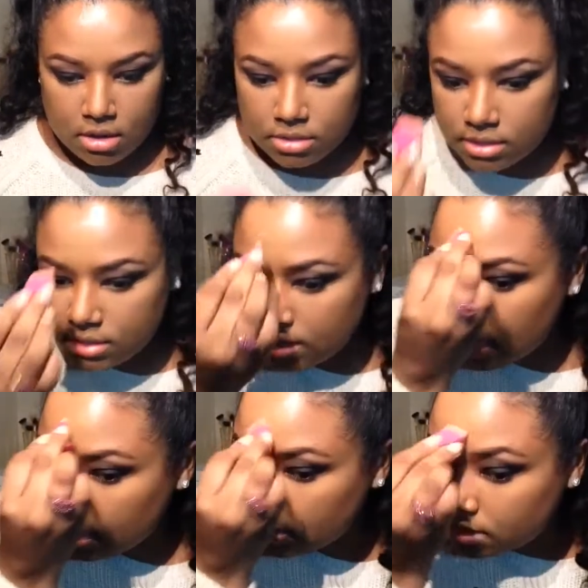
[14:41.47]
Just
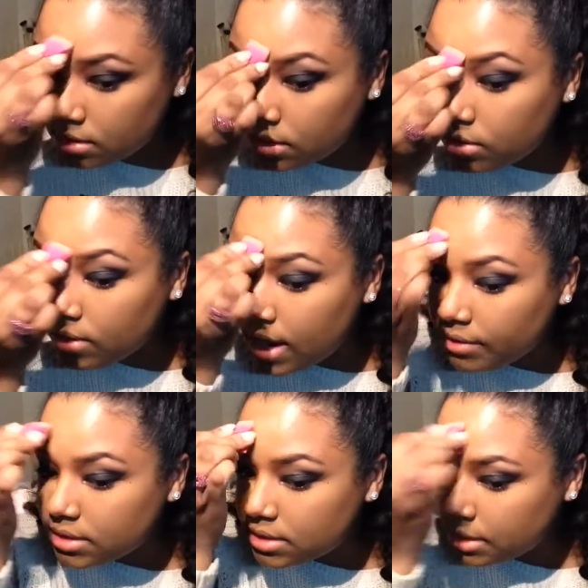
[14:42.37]
set it so you don't have
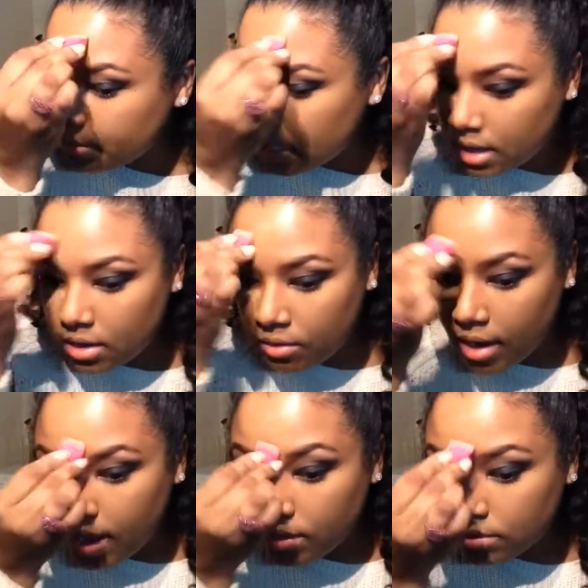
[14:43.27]
it slipping
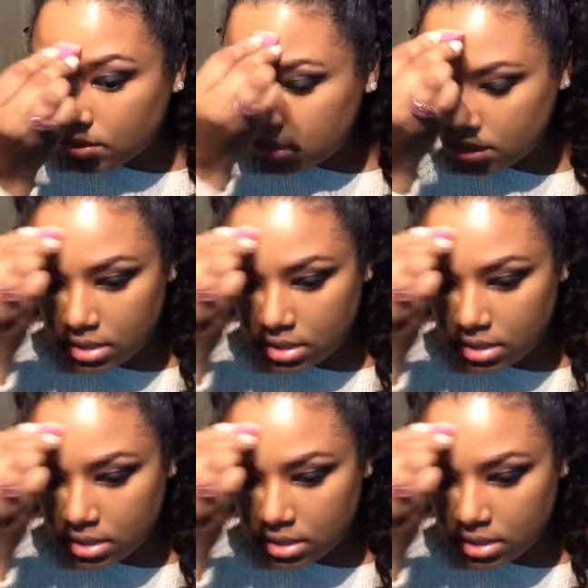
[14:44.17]
around.